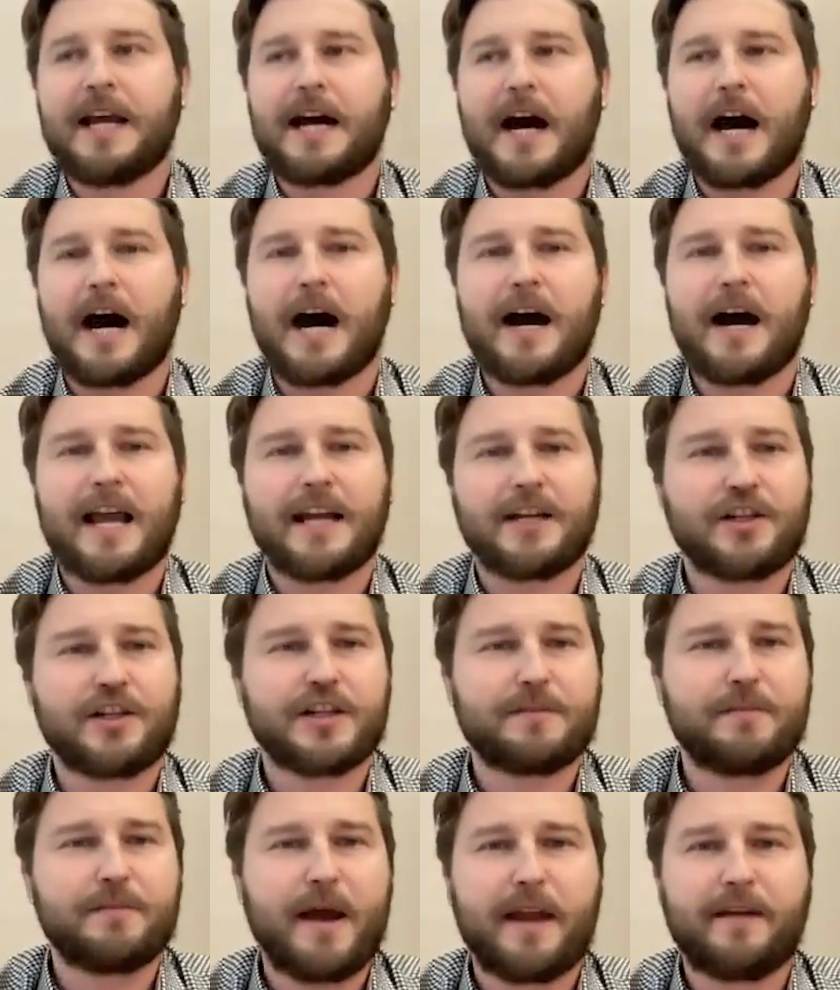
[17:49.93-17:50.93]
Uh, it
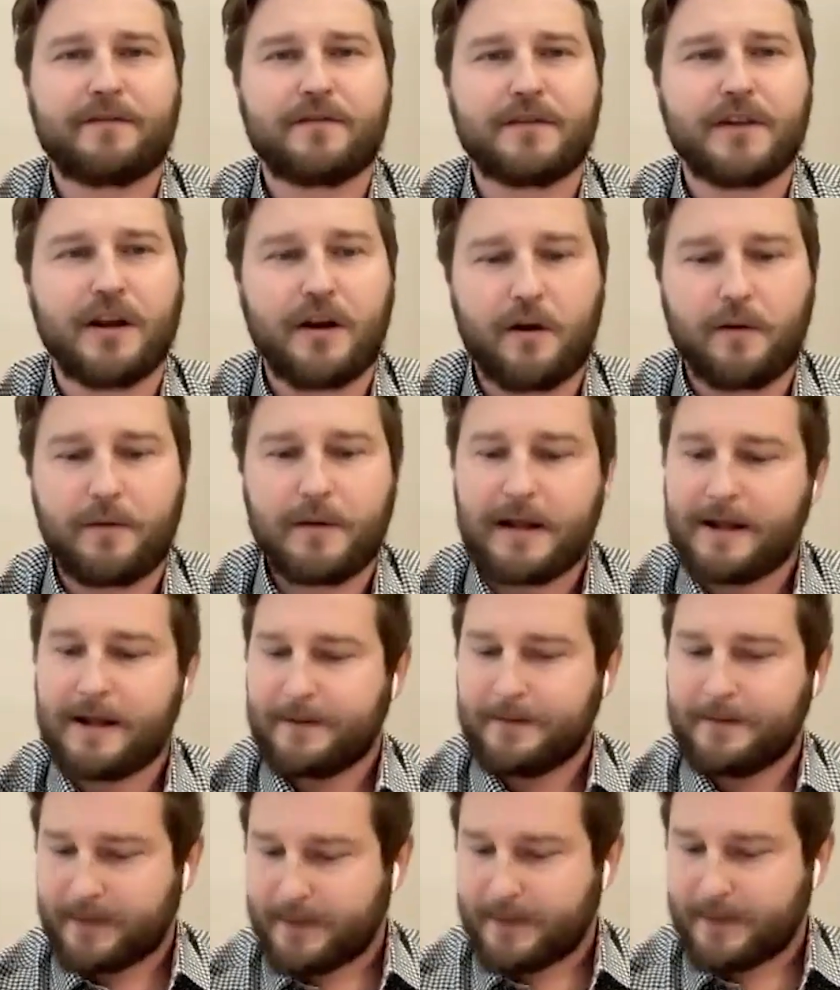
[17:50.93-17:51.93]
just might have, you know,
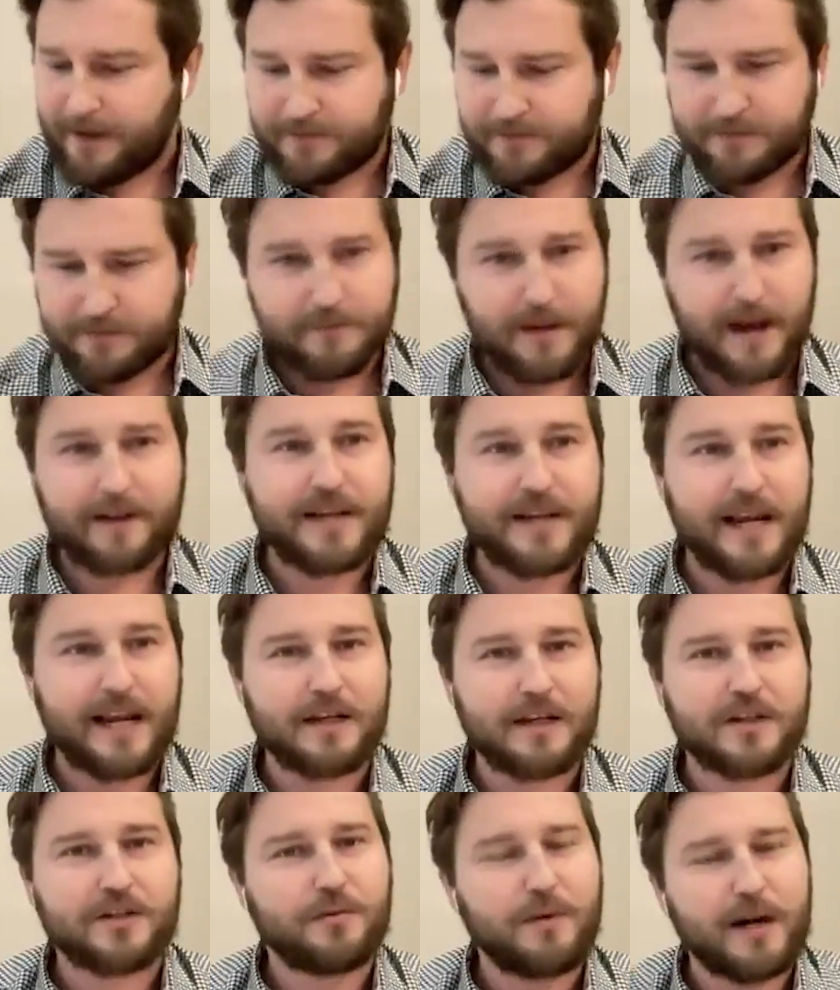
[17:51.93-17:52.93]
they might have
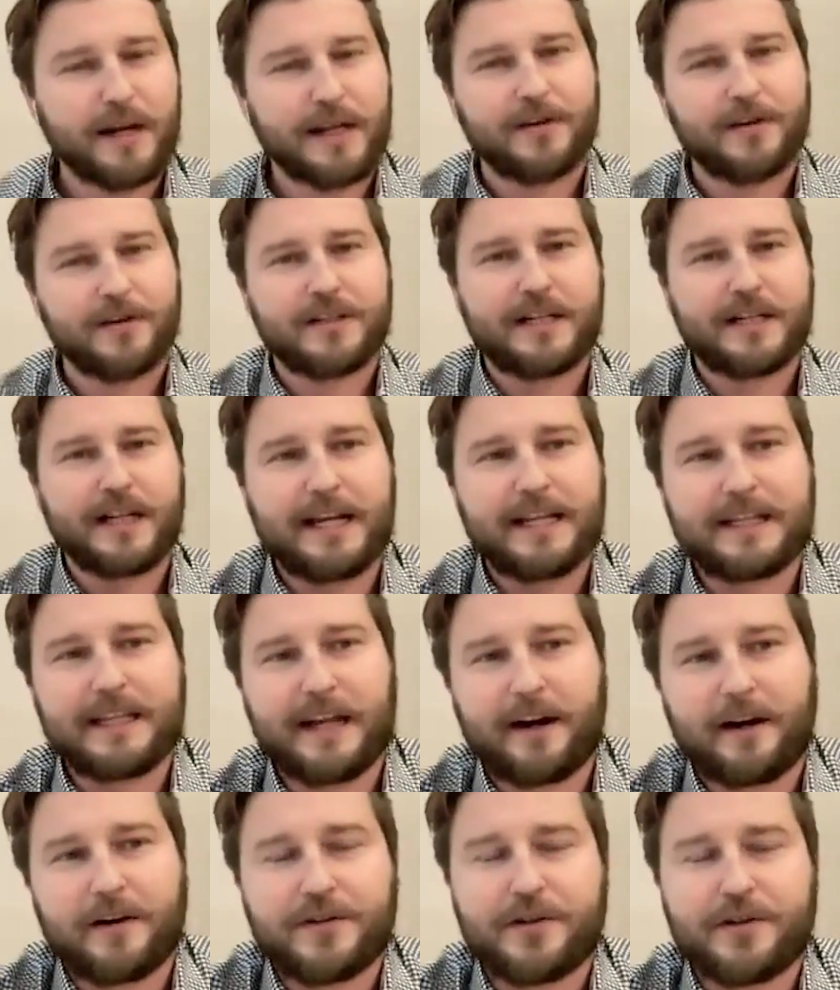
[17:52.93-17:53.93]
taken twenty years to get
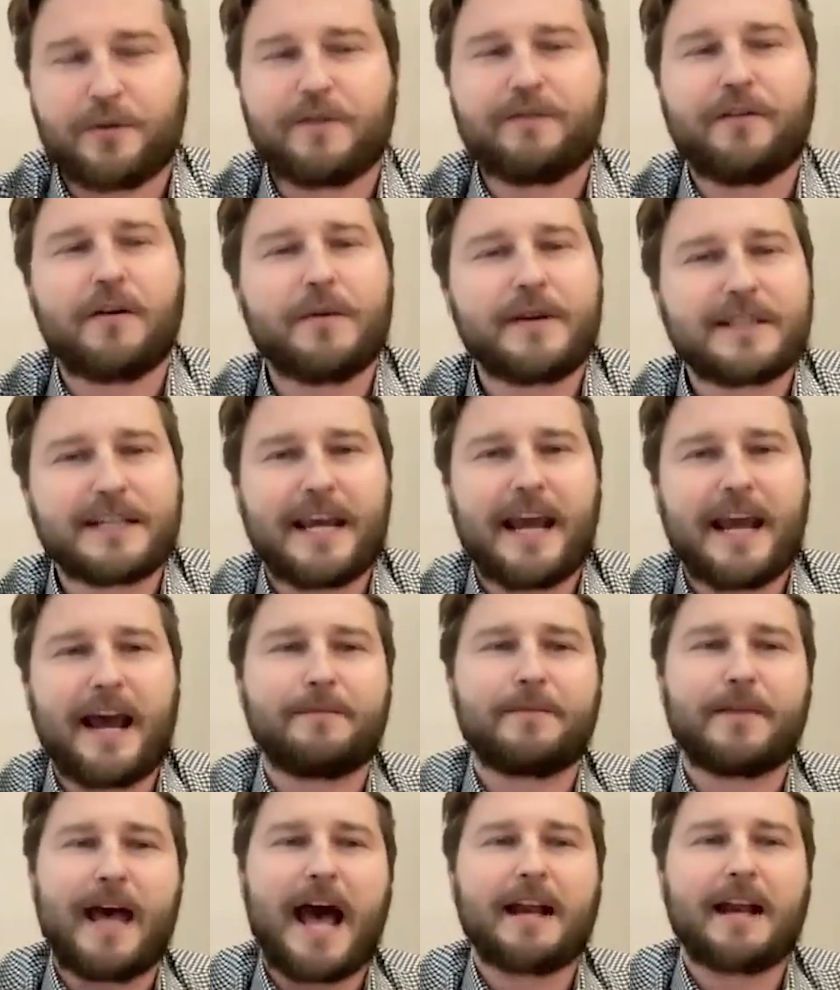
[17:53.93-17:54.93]
there. So we've always
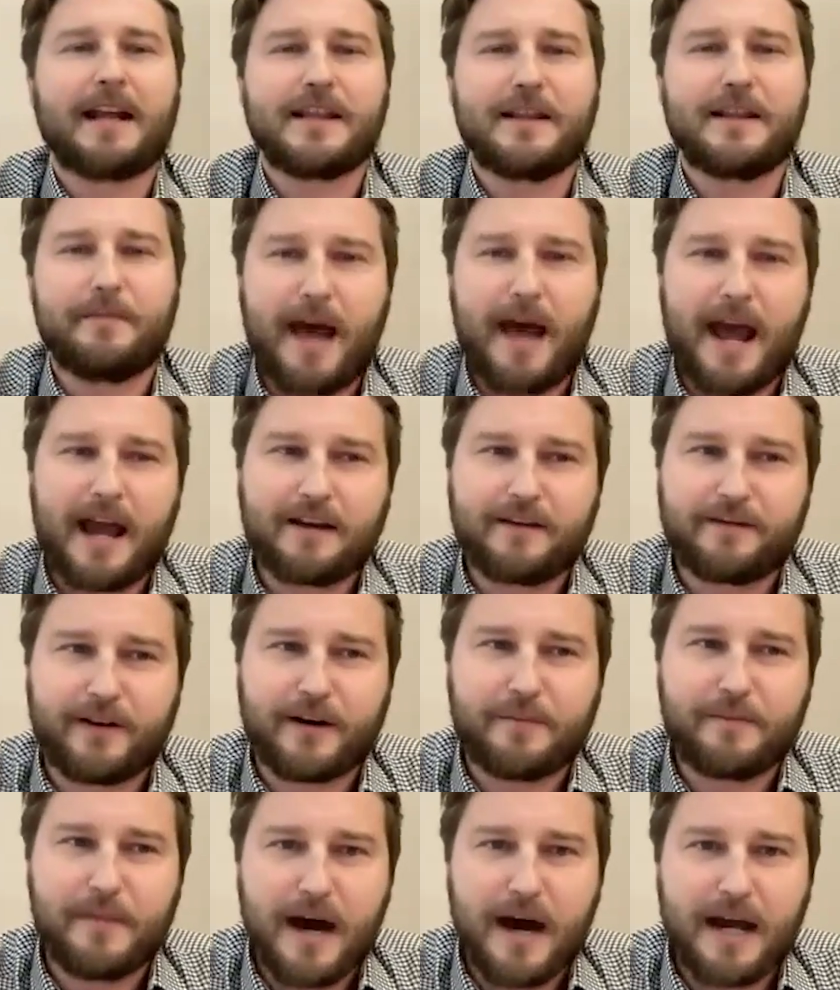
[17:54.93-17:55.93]
kept that in the back of
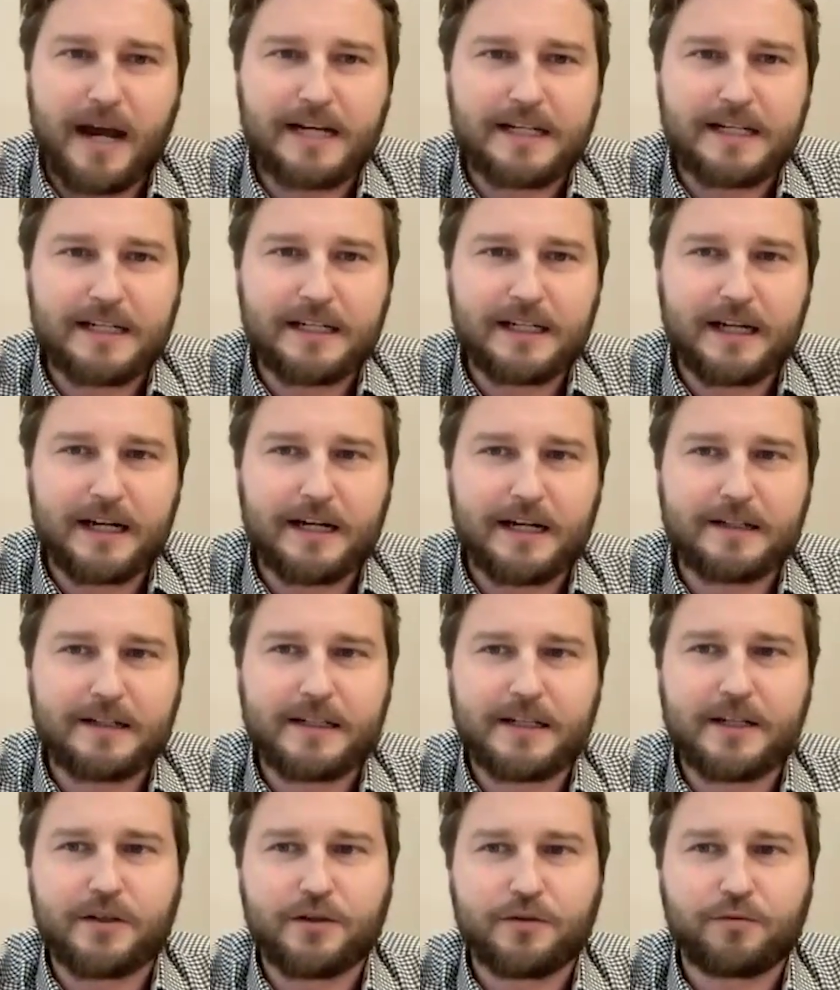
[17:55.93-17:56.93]
our mind uh,
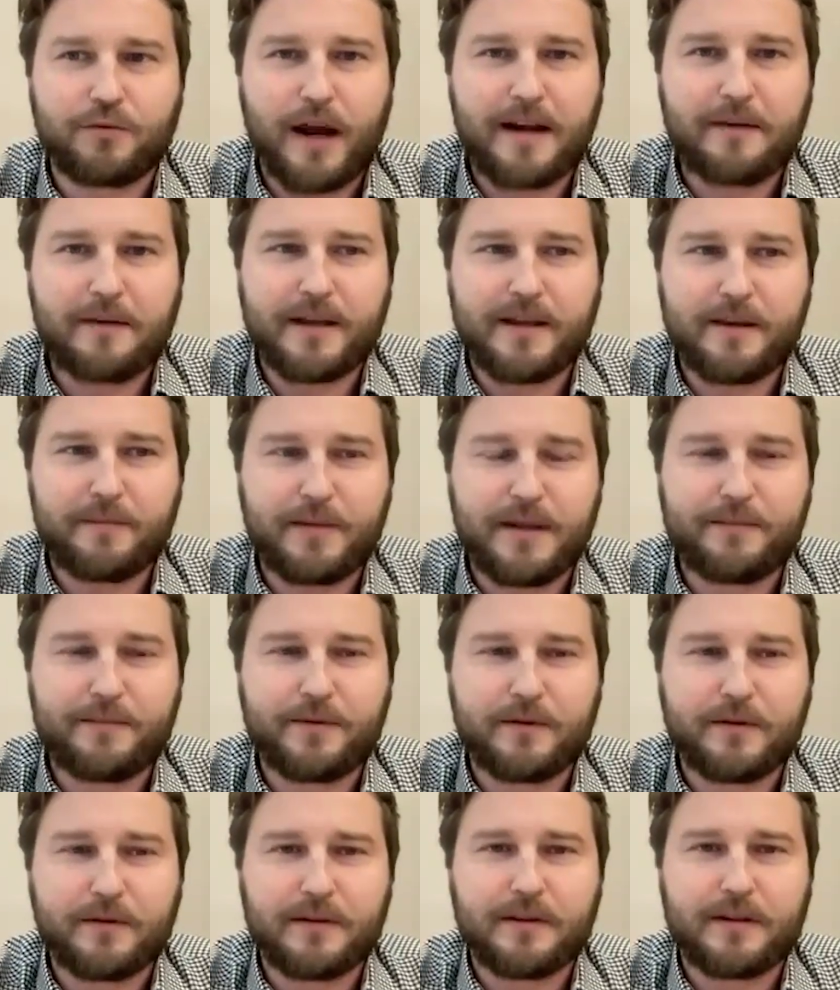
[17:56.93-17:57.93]
to do right by the
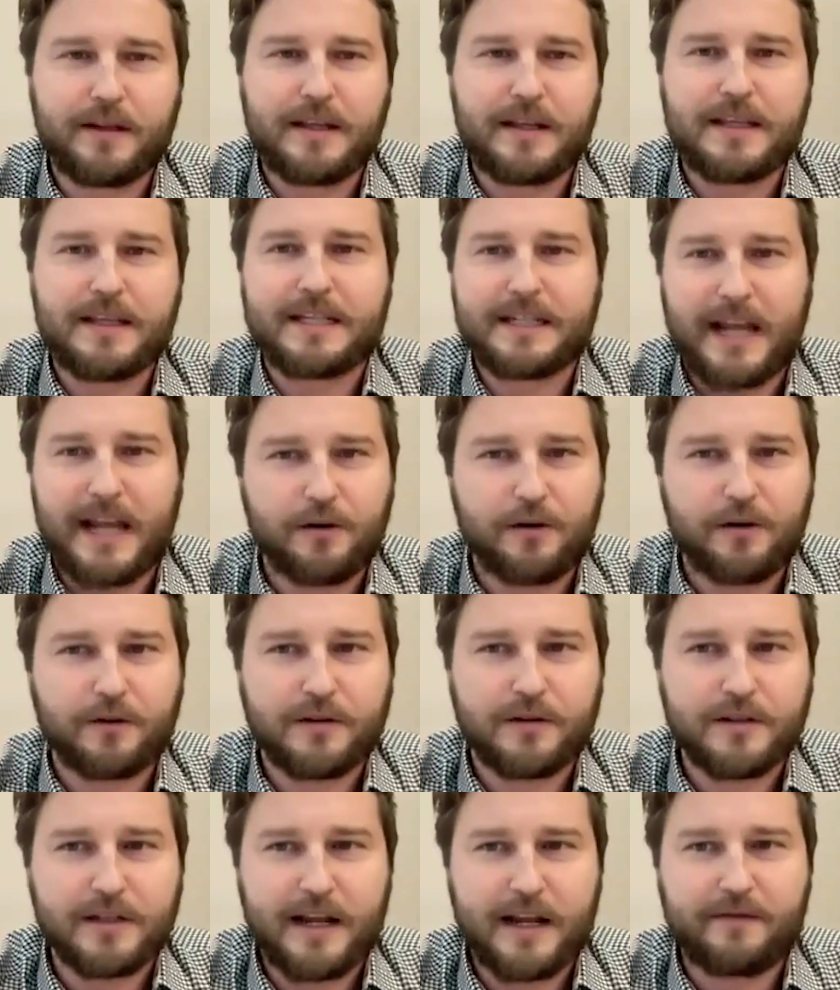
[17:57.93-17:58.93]
people and the
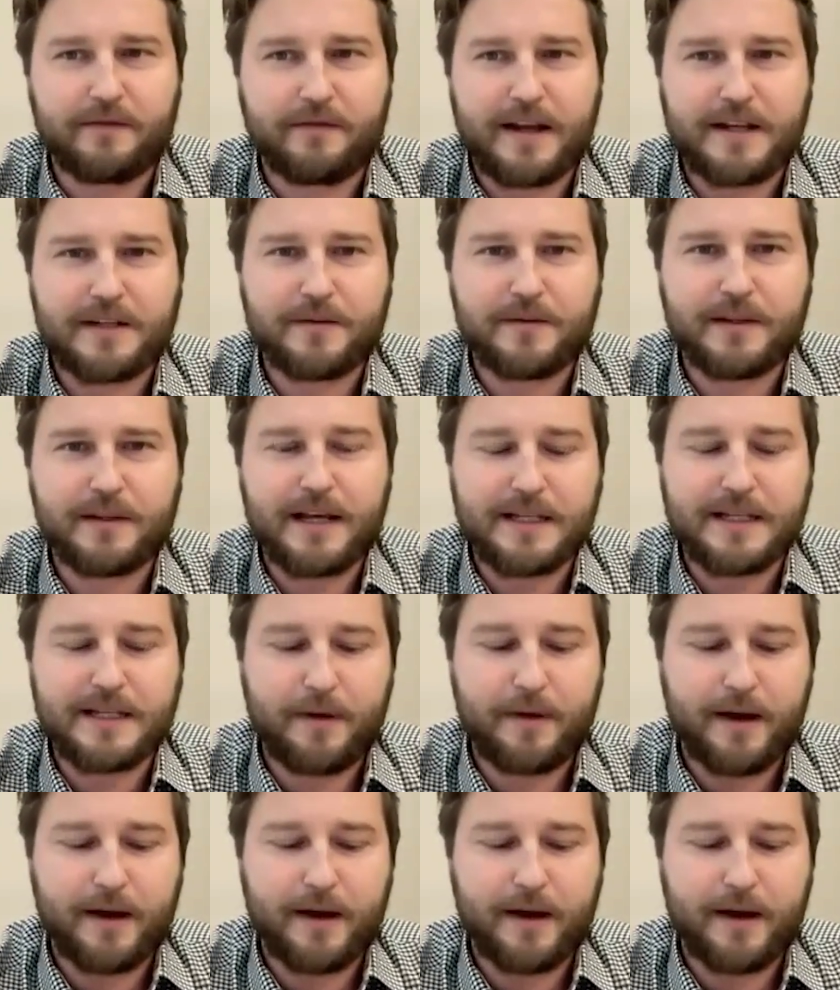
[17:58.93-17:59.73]
stakeholders that invest with us.